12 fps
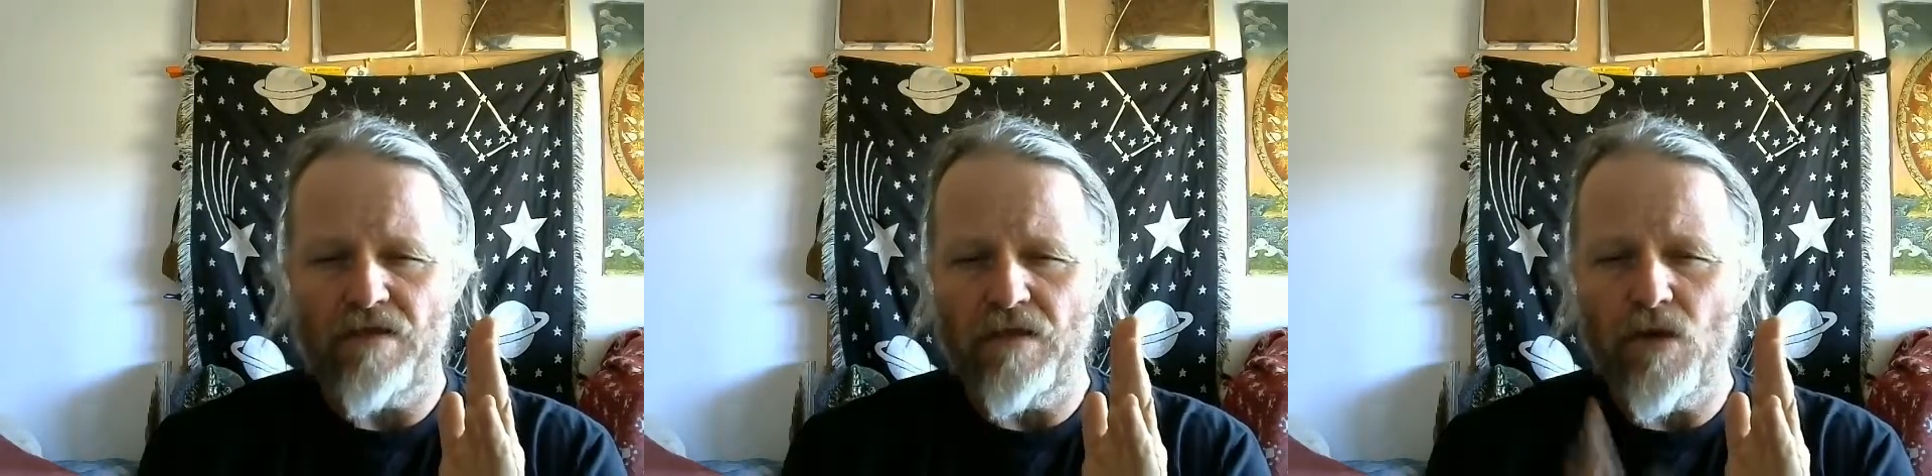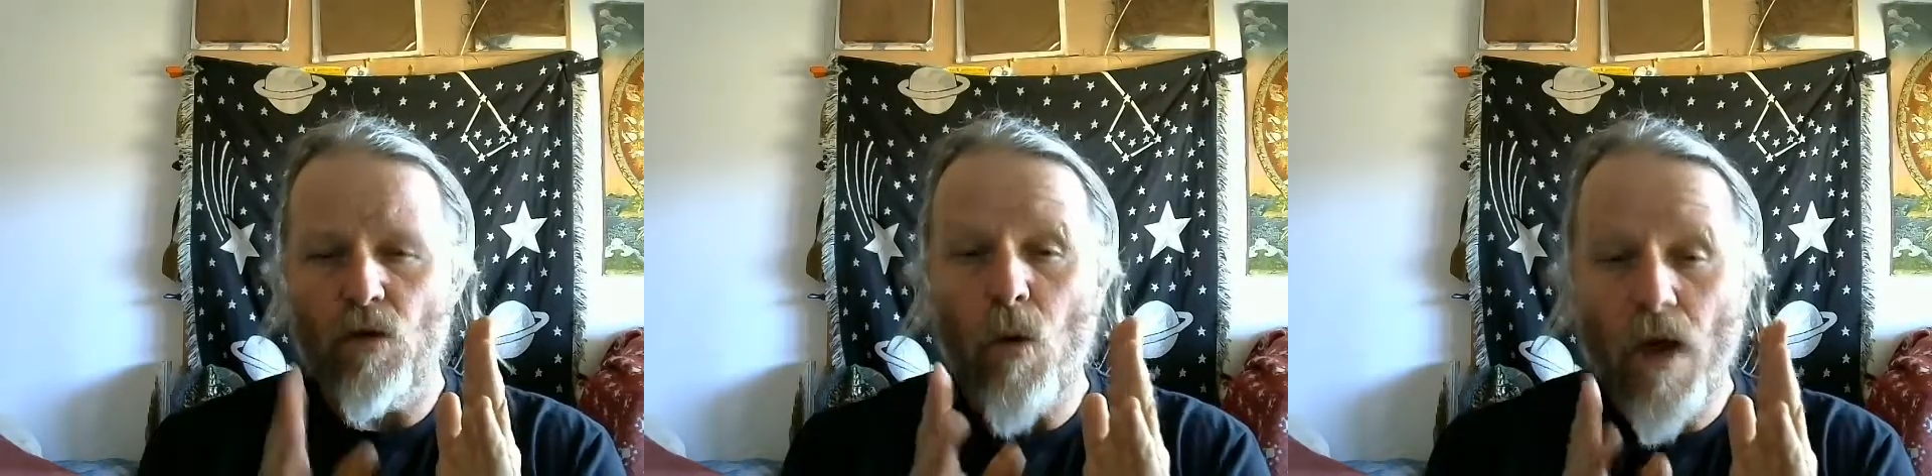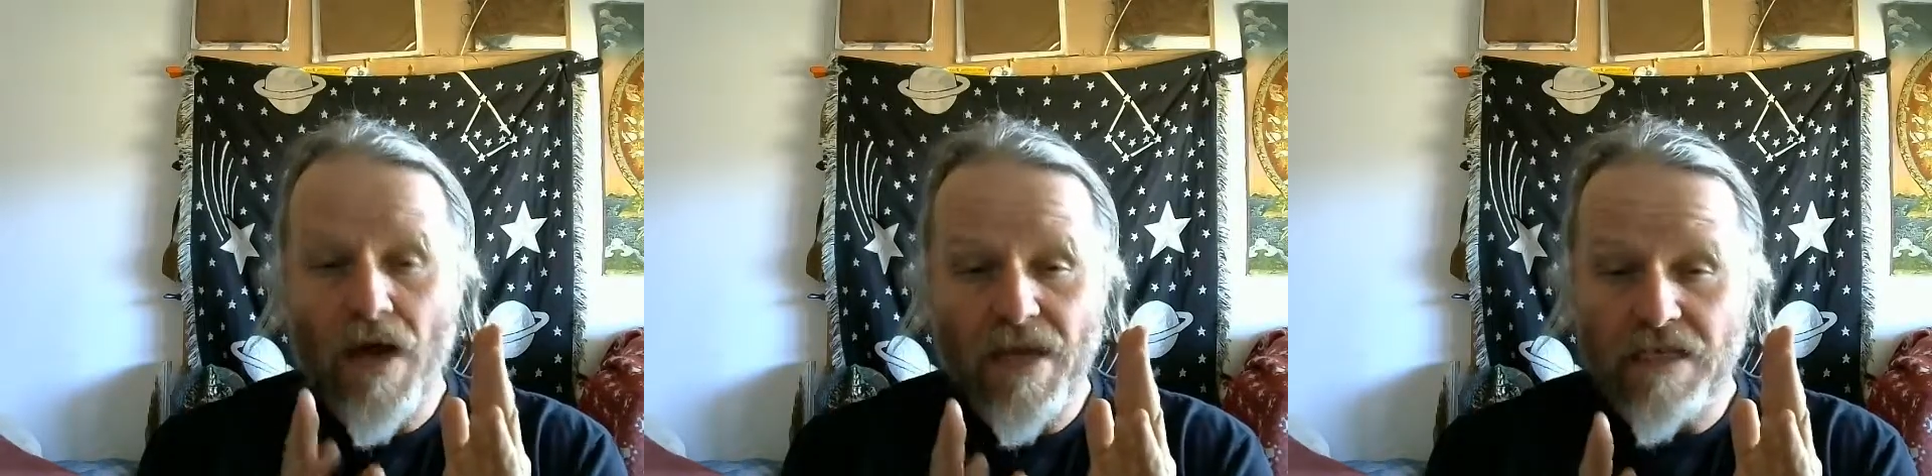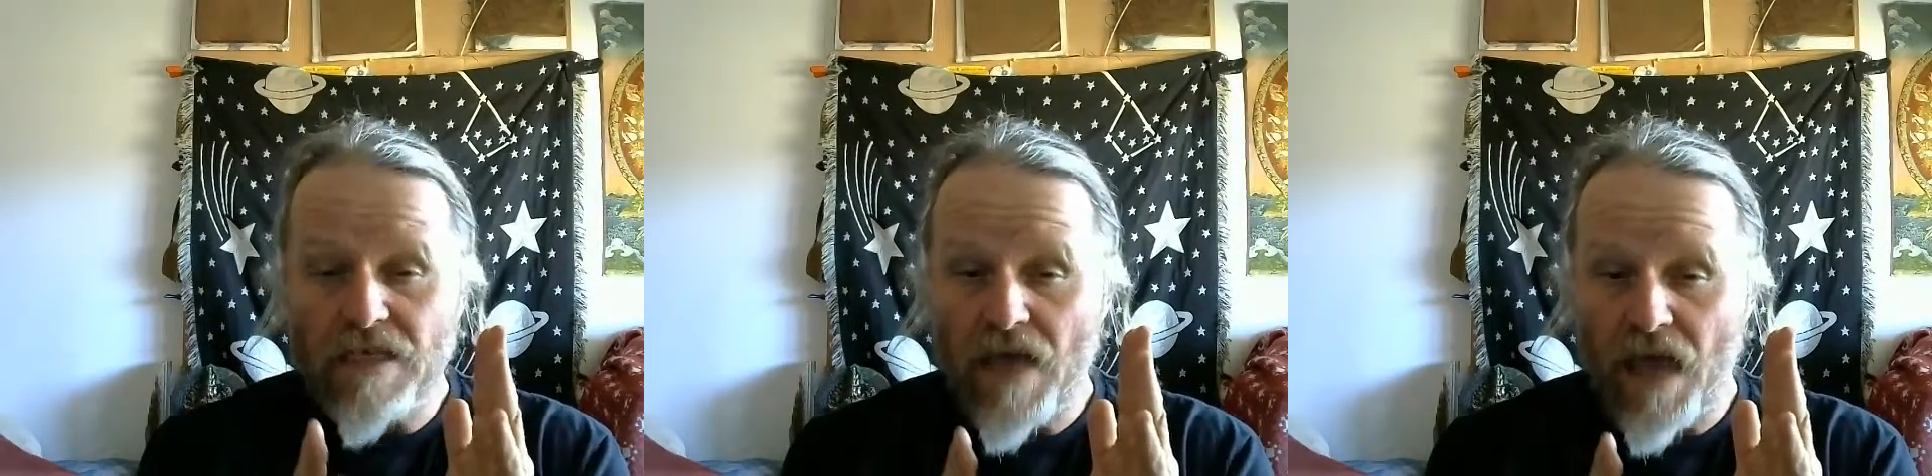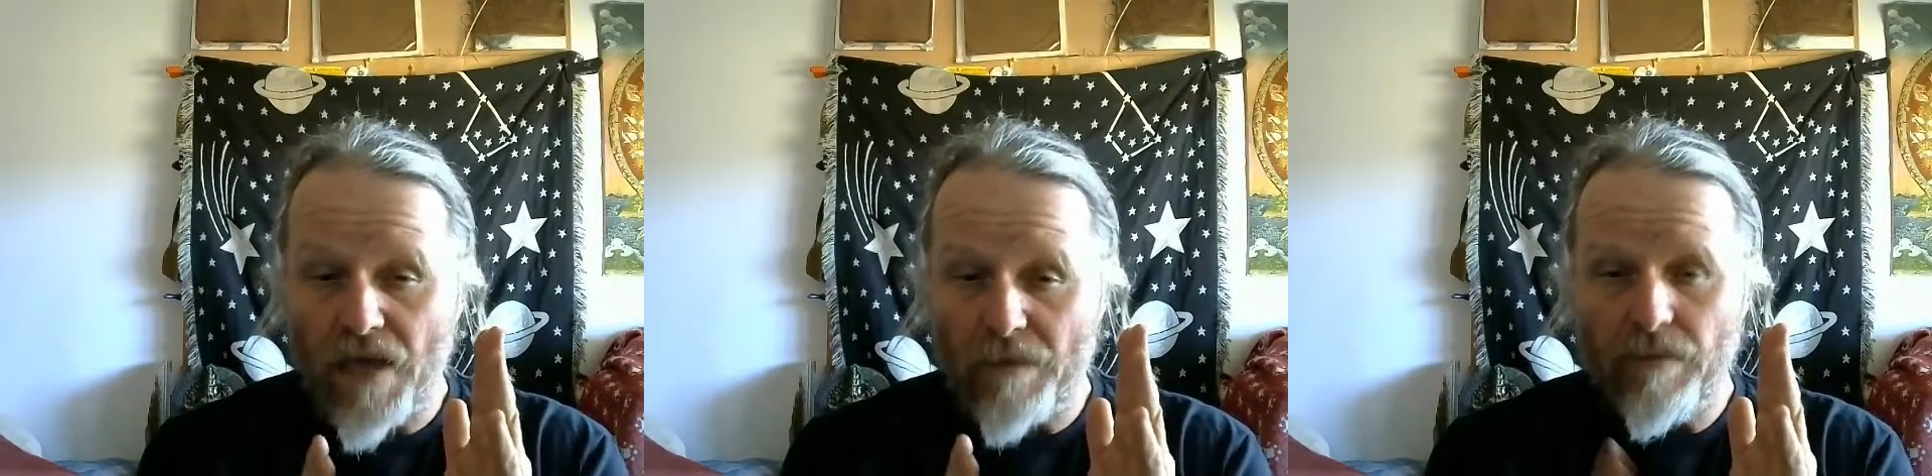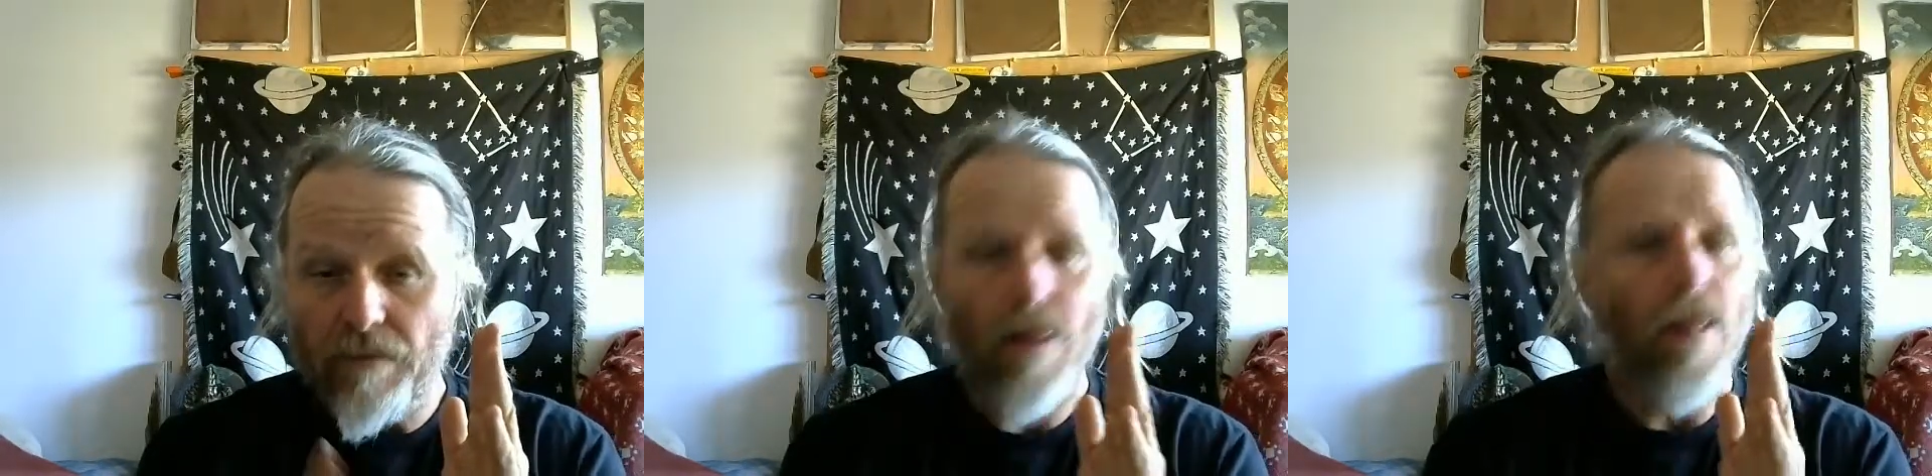a quiet time,
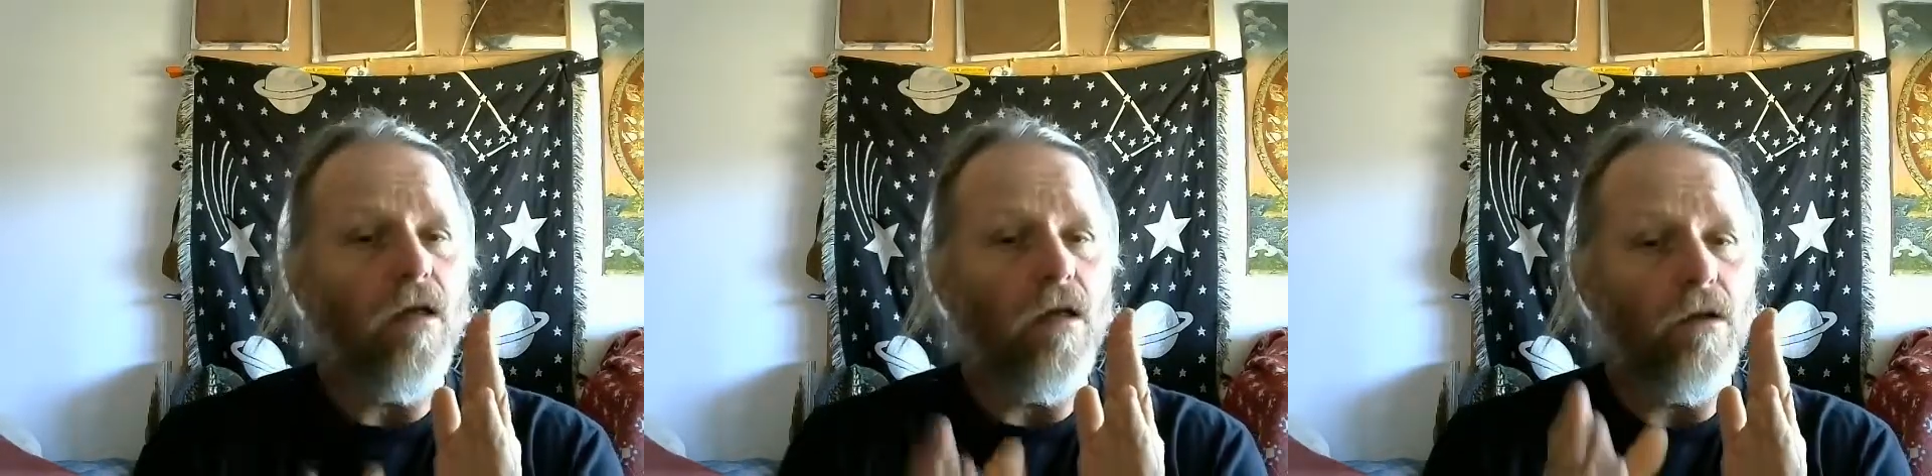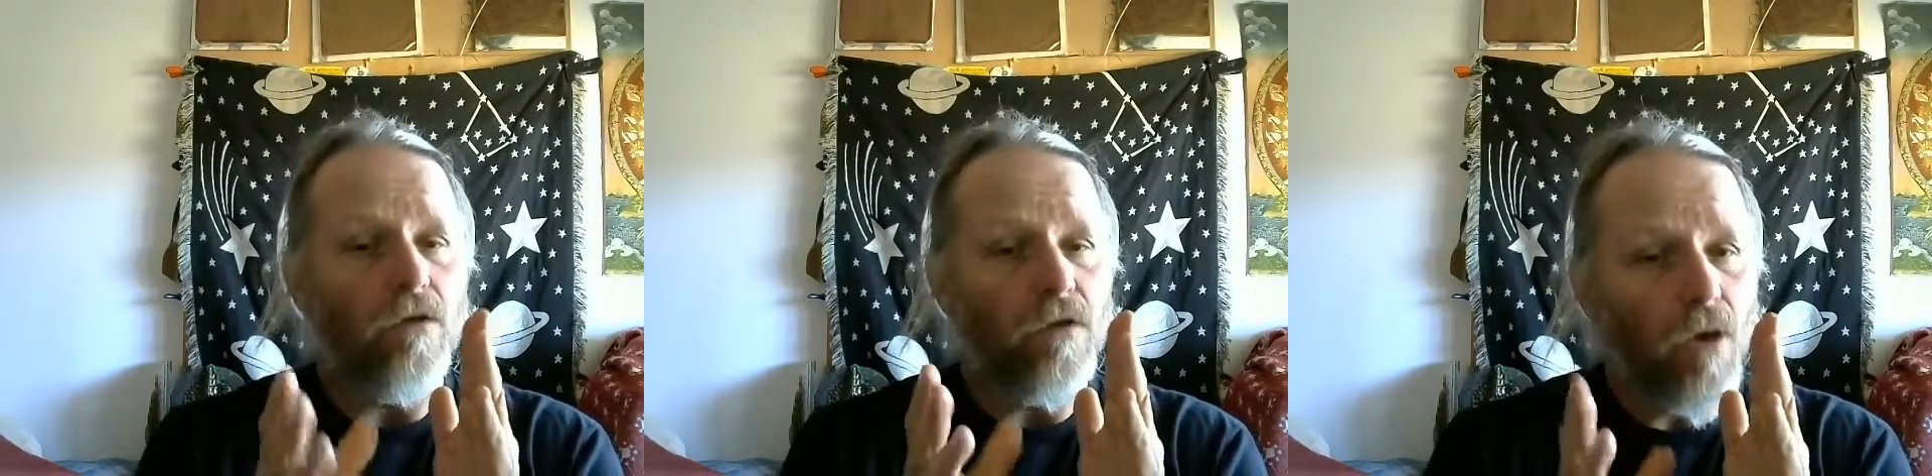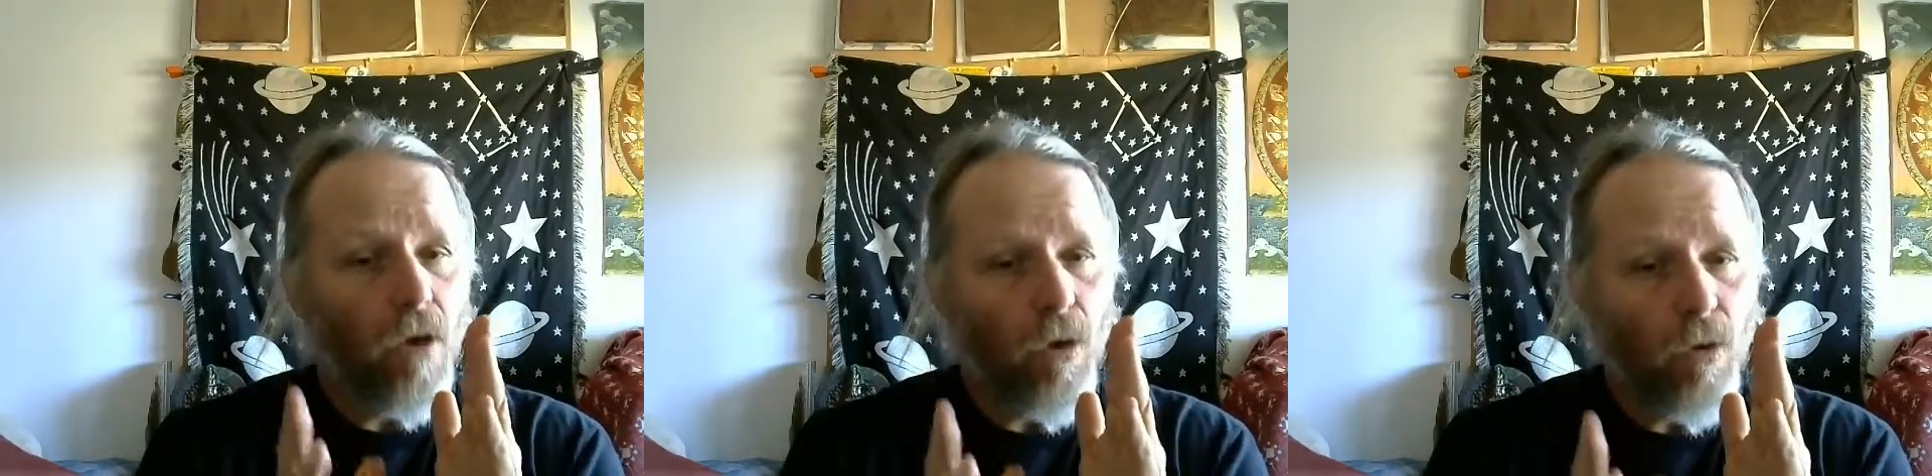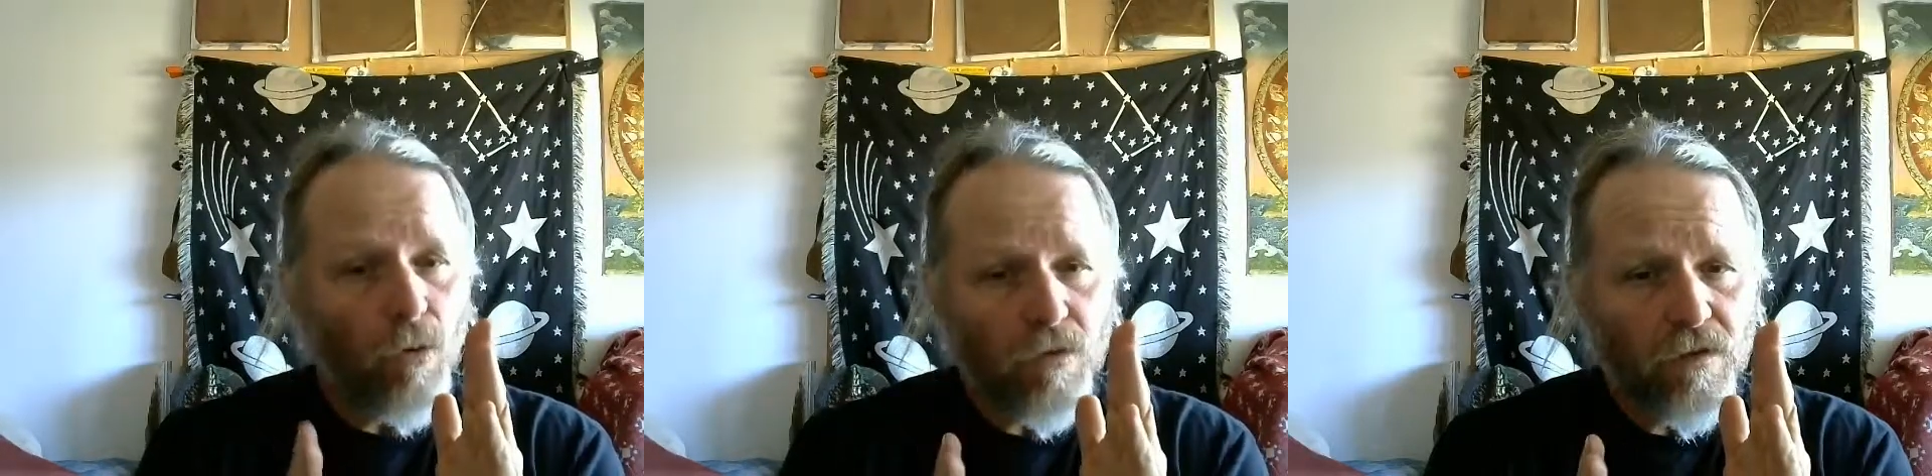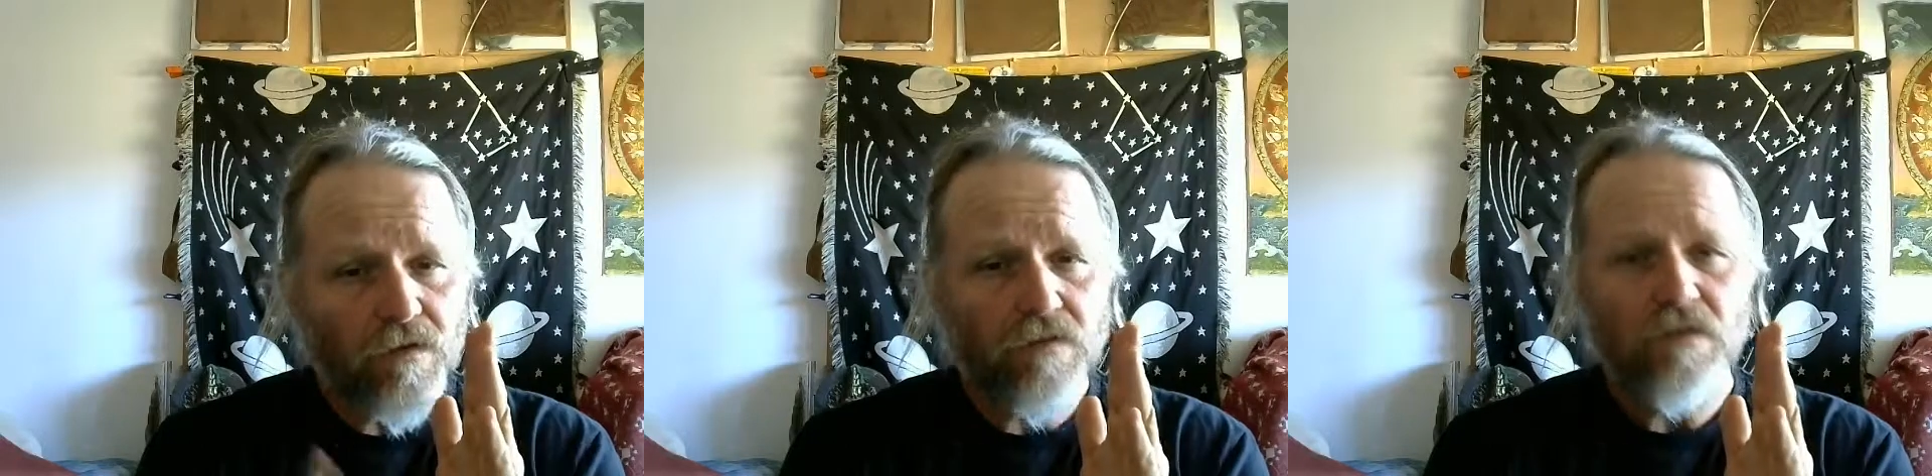alone,